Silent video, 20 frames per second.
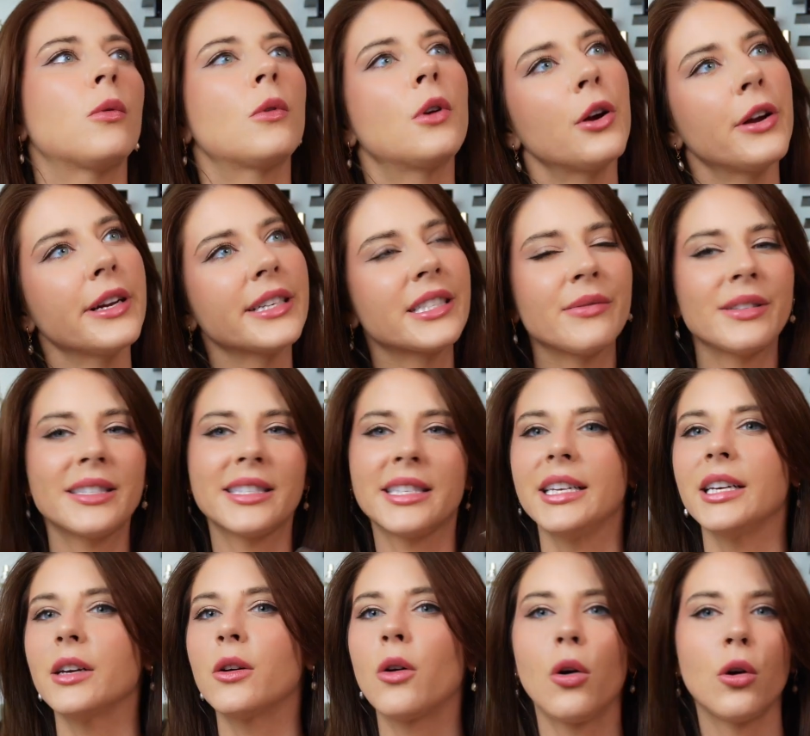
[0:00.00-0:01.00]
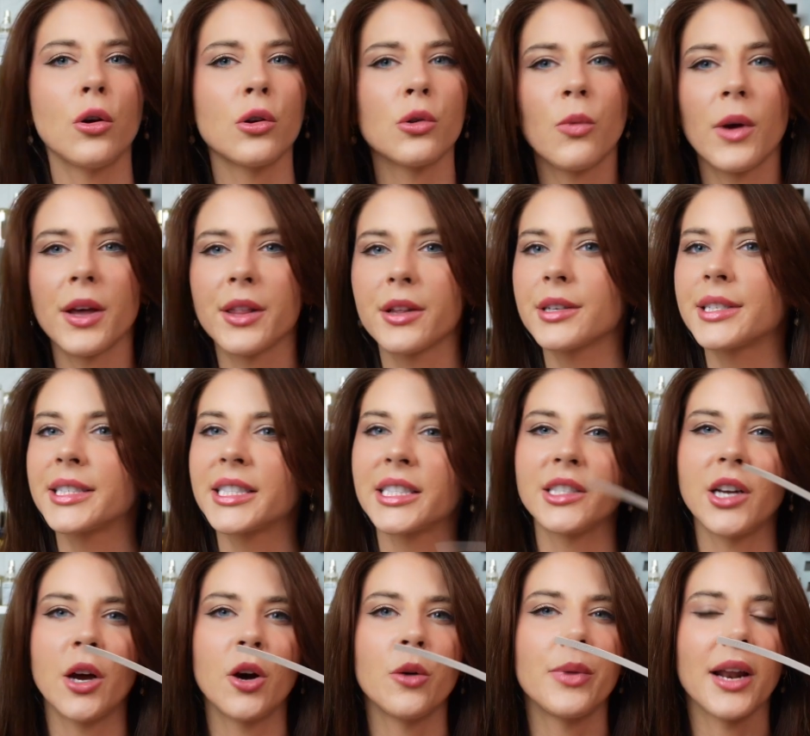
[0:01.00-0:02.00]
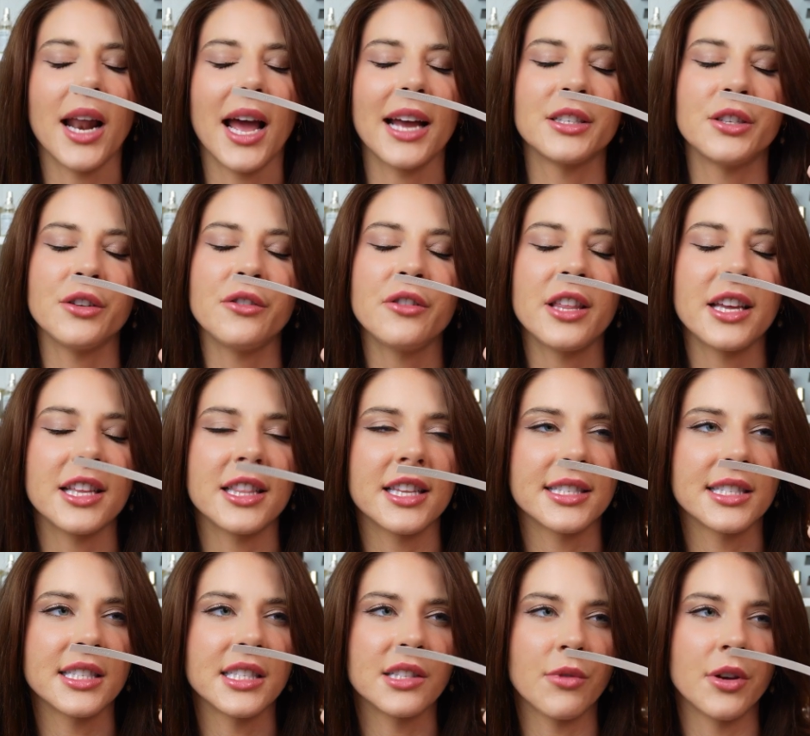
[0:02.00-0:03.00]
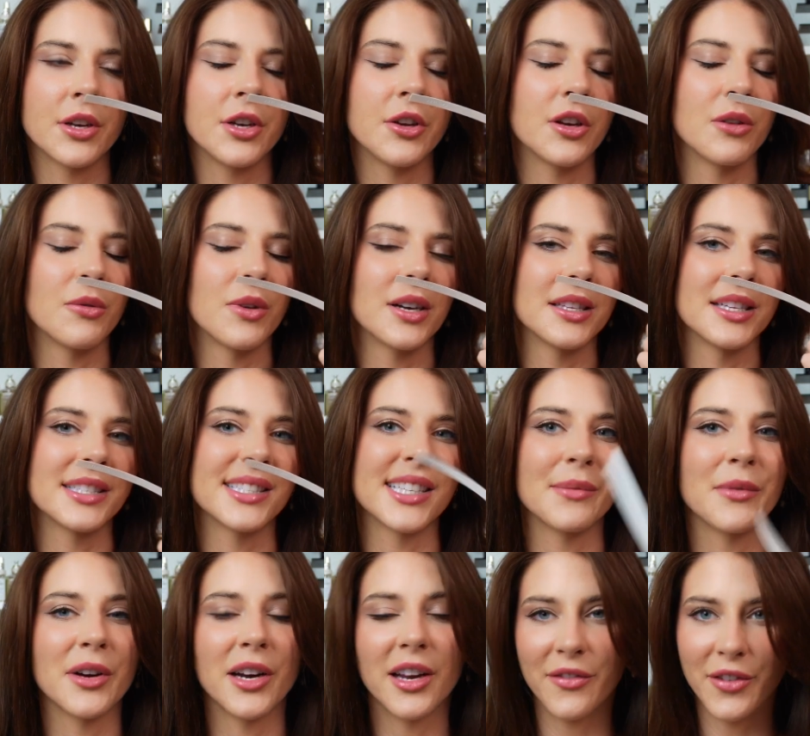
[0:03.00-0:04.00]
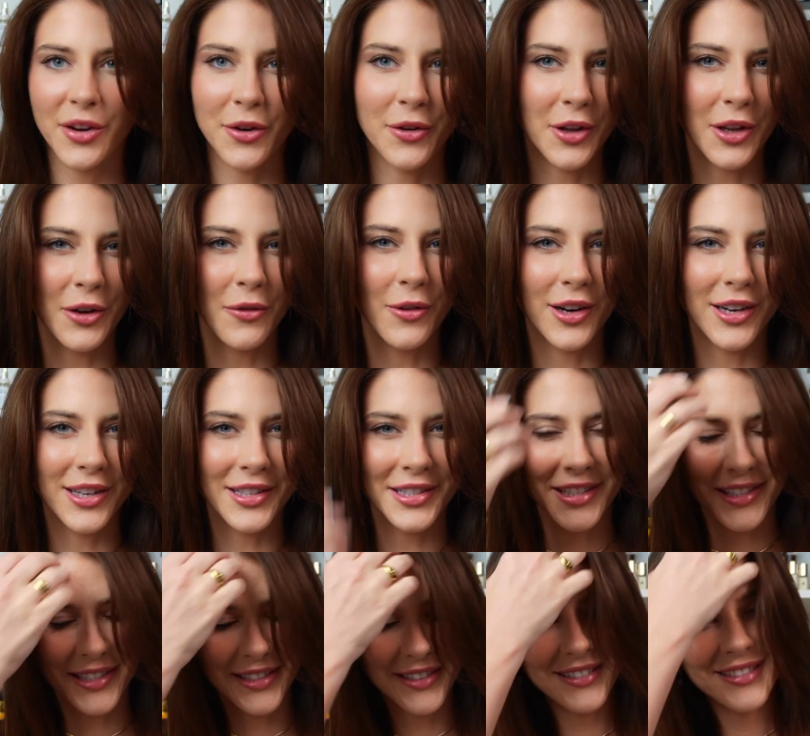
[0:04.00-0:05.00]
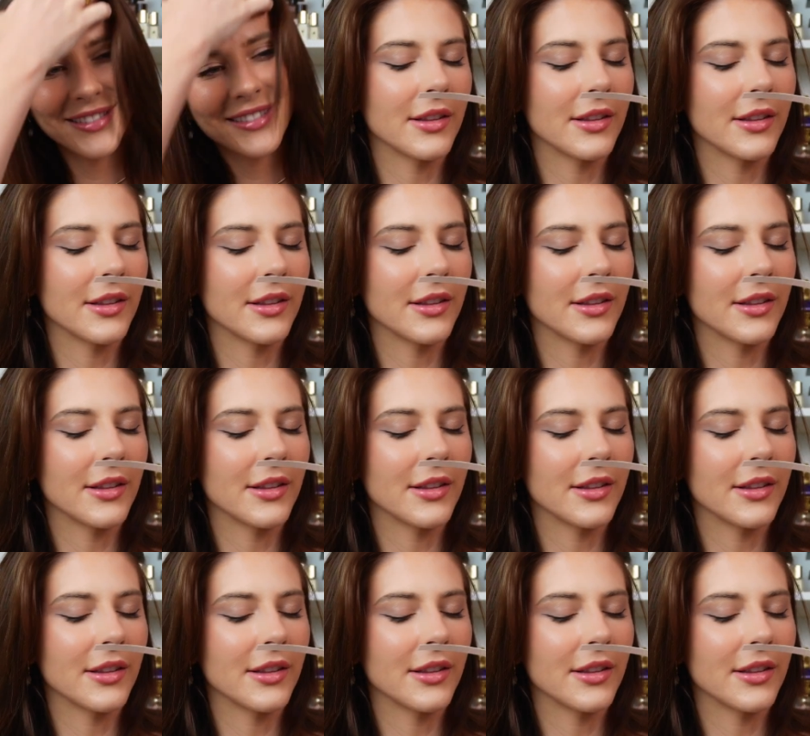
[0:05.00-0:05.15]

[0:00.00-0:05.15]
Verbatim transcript: Christmassy, cold weather, snow, but I do think this is one you could wear in the summer if you really wanted to.